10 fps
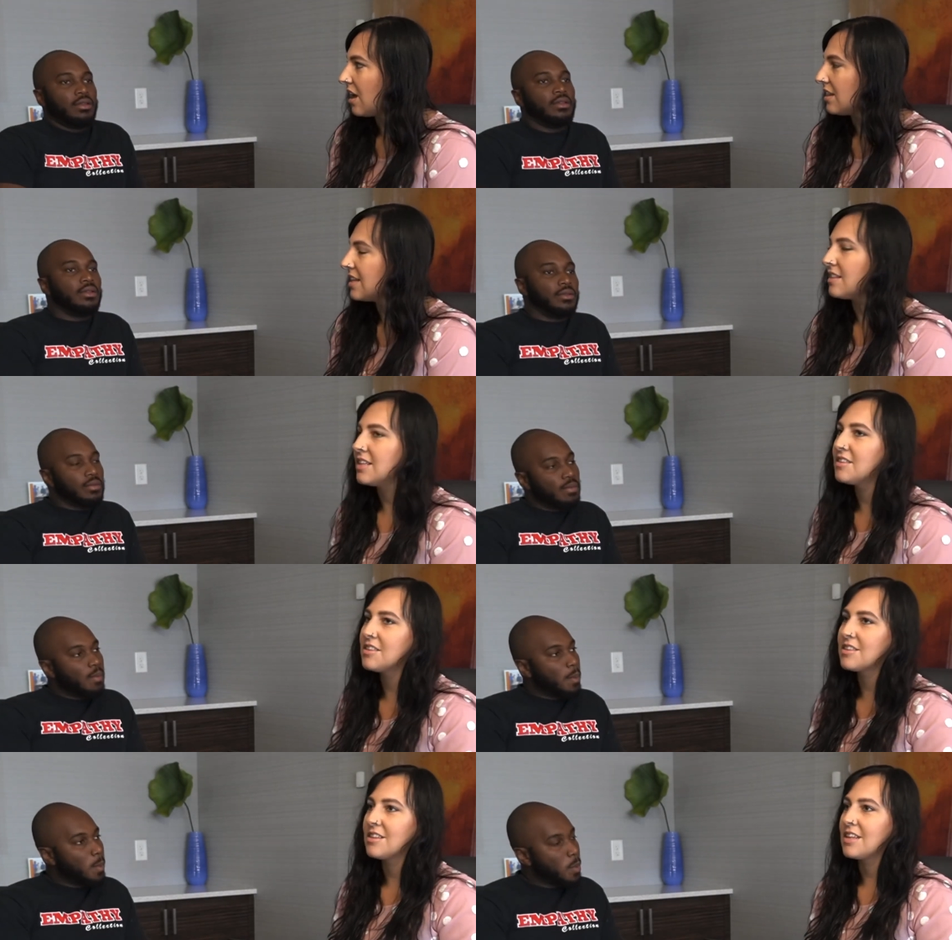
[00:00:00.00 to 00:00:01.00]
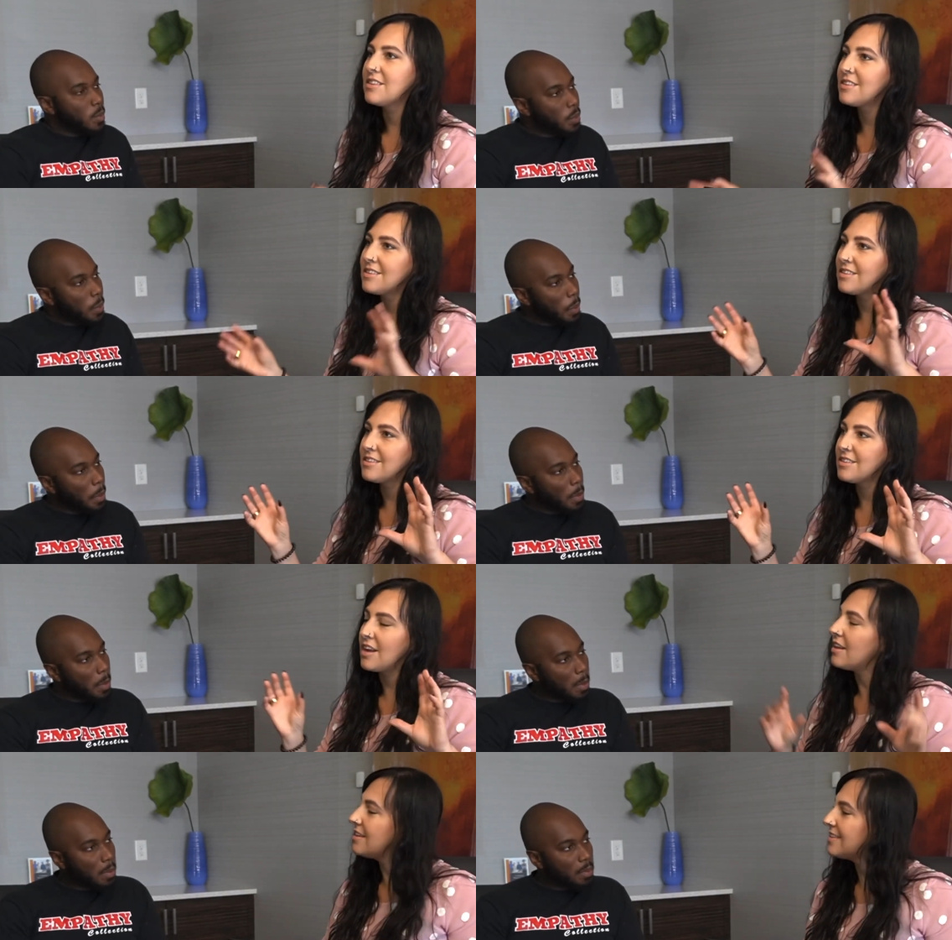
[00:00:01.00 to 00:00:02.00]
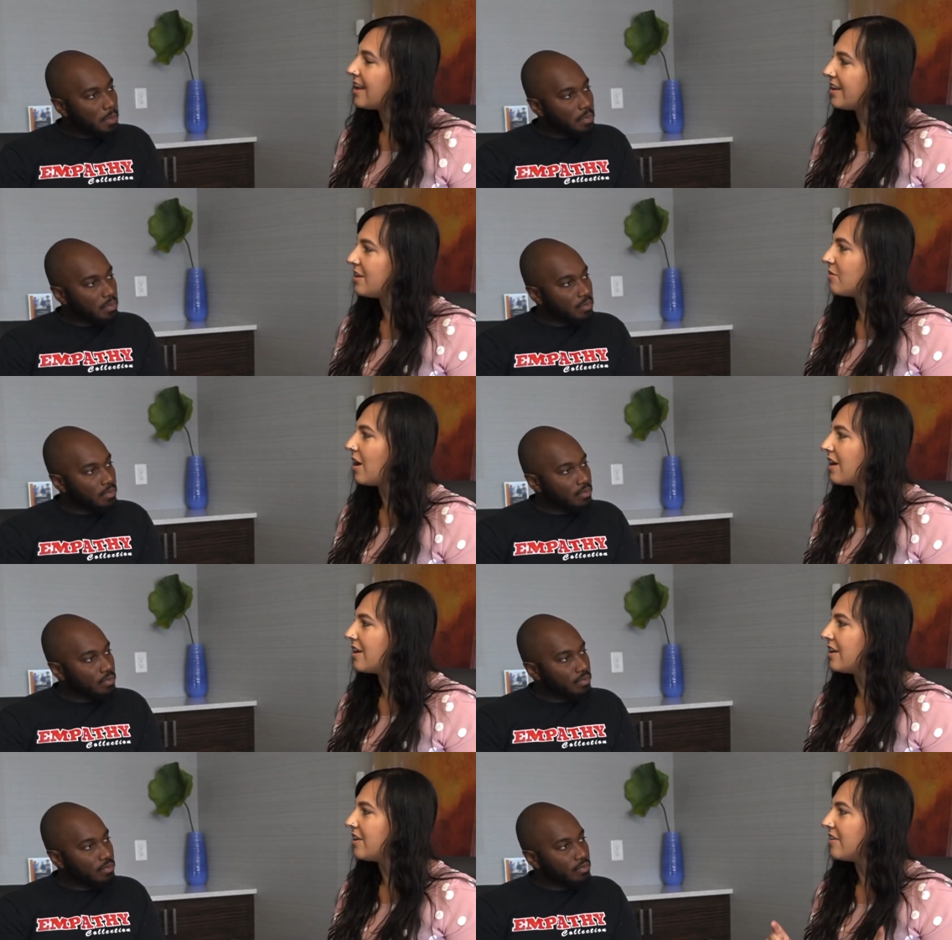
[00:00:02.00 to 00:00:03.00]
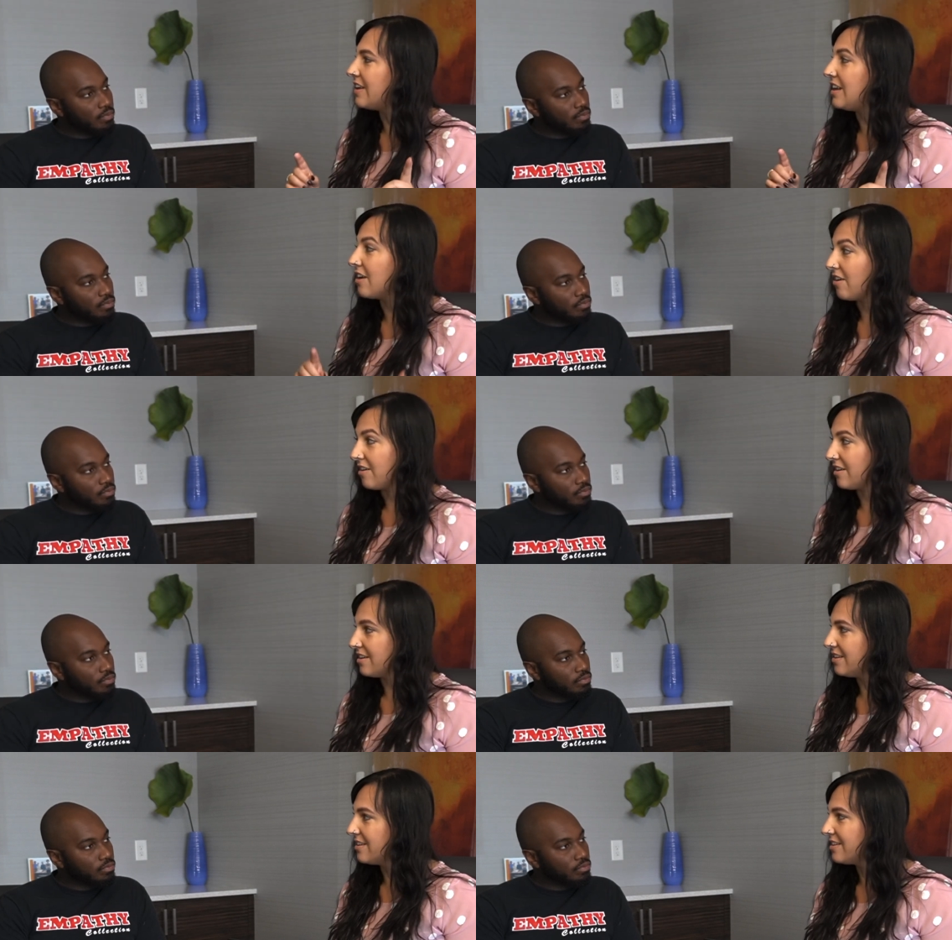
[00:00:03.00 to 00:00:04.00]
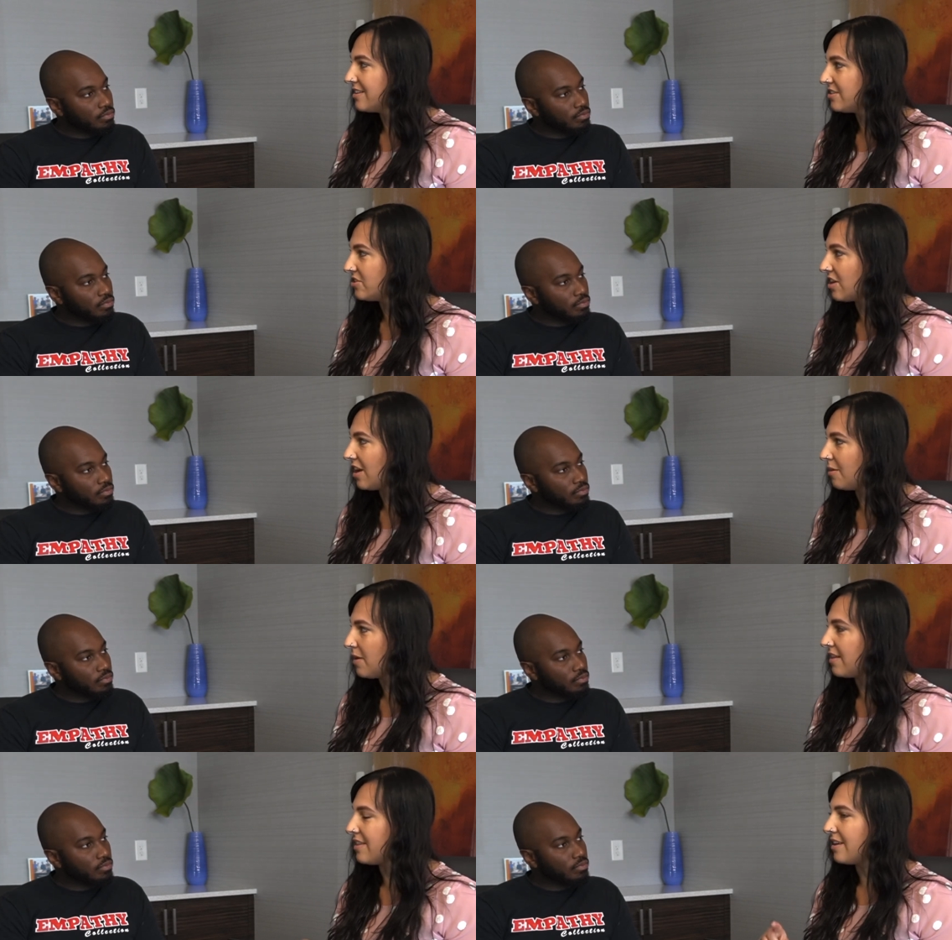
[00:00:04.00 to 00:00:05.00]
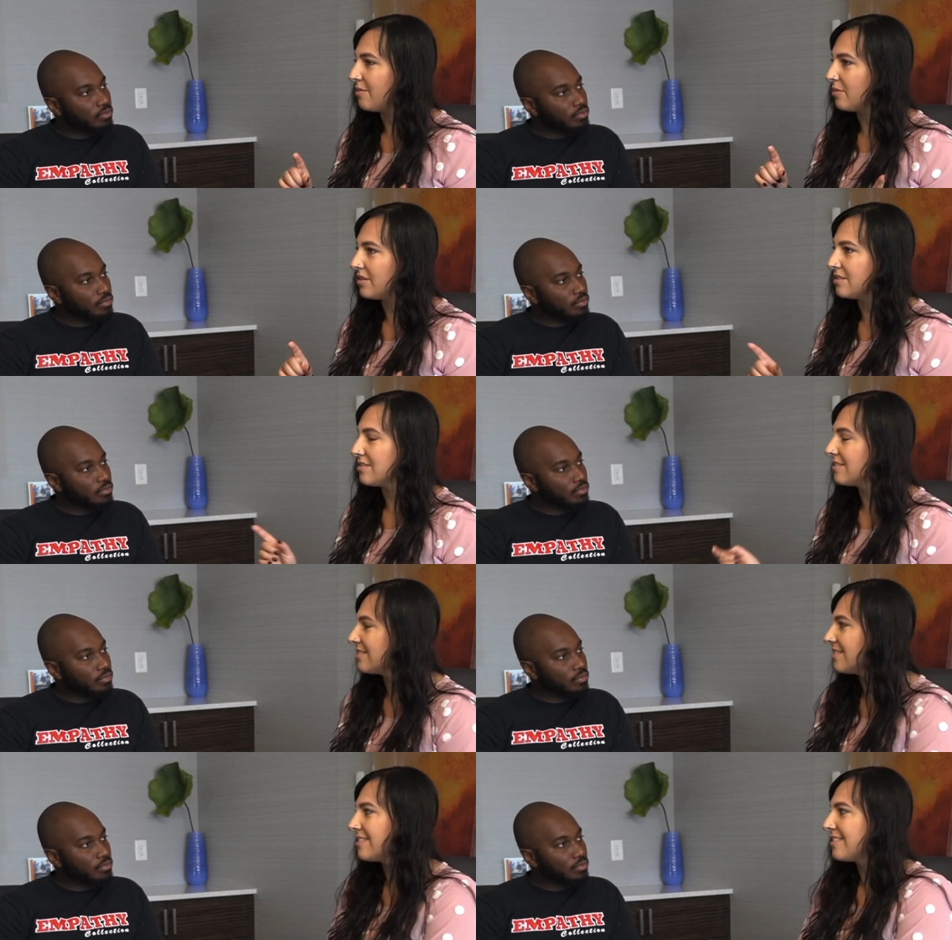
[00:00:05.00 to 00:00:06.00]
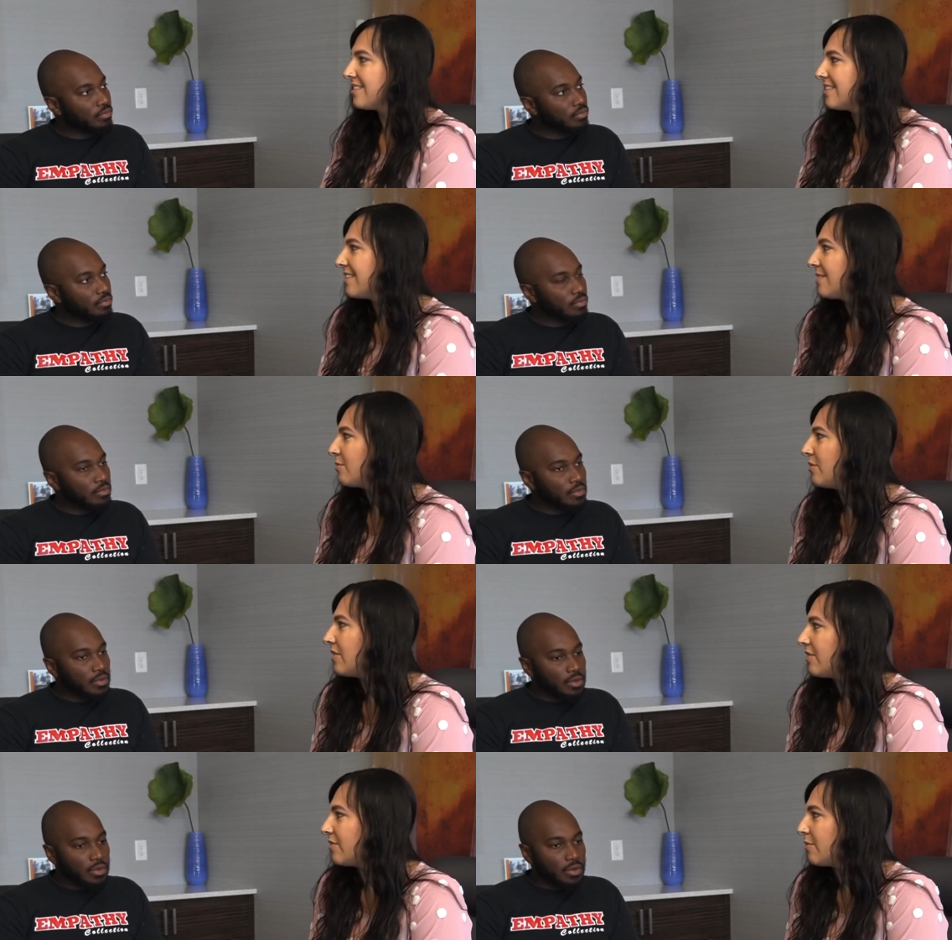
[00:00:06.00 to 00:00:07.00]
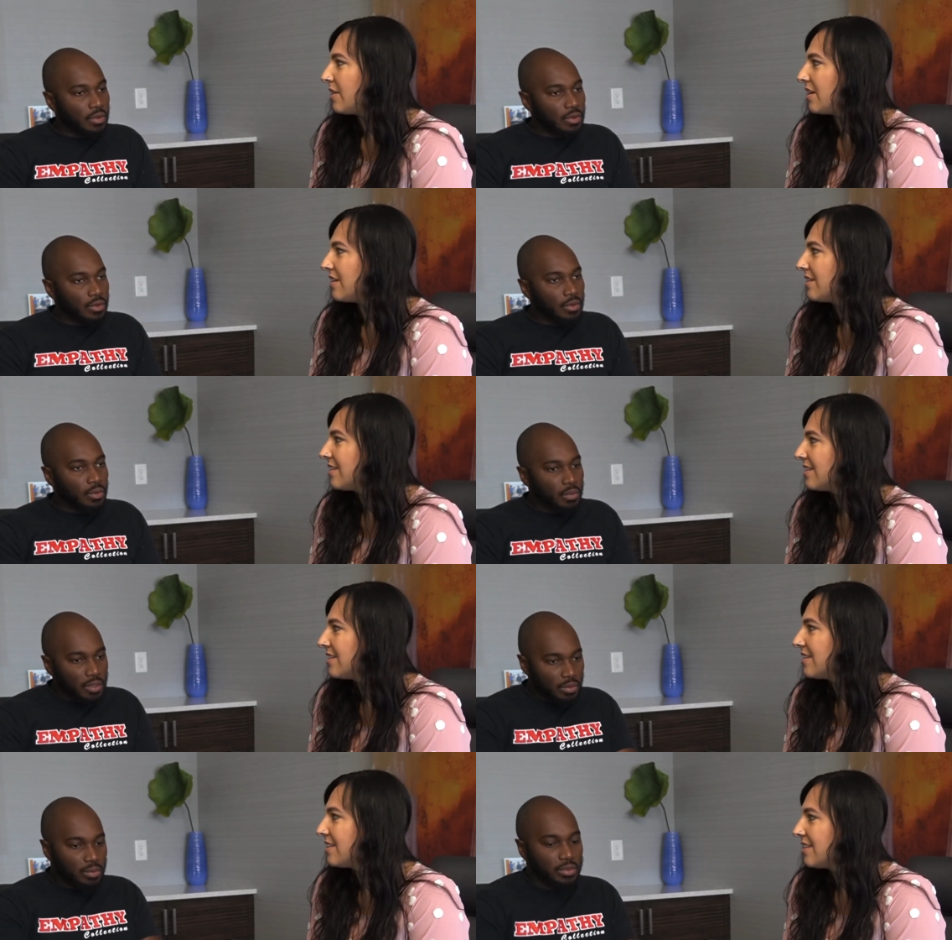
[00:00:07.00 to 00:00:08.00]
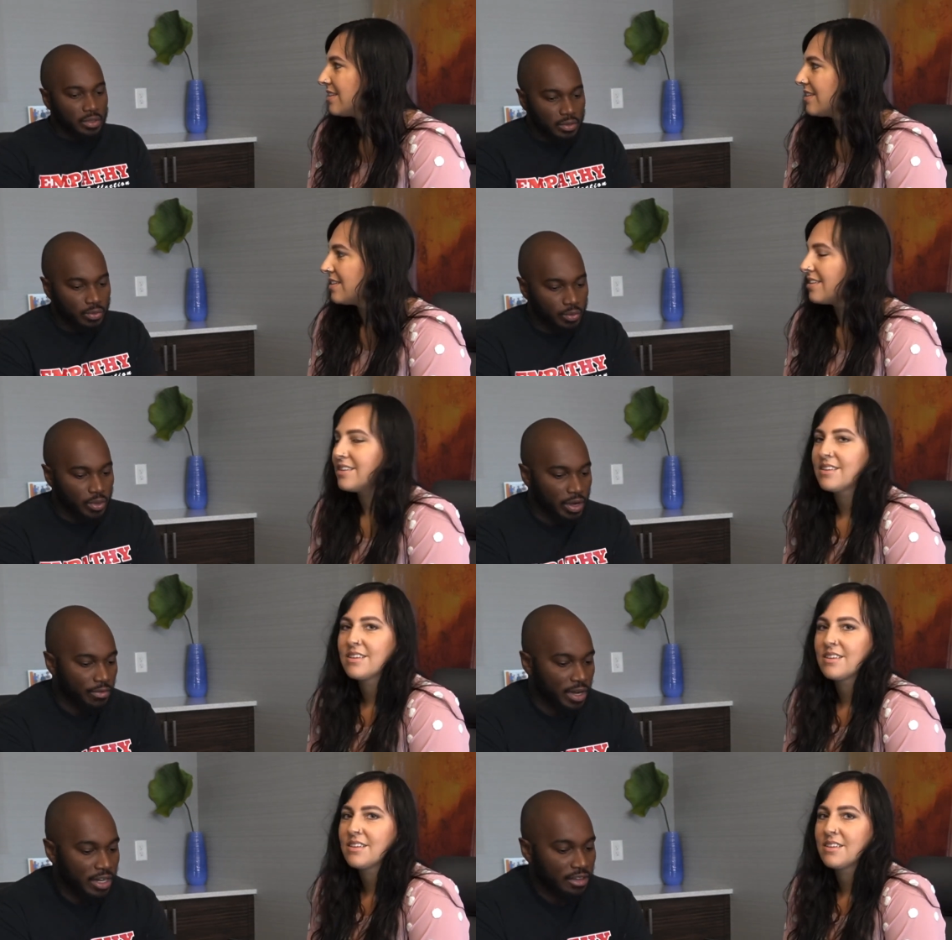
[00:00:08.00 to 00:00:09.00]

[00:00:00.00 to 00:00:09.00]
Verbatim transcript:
Speaker 1: Let, let's let's tell us how you got your ER job, and then we'll move on from there?
Speaker 2: Well, we're right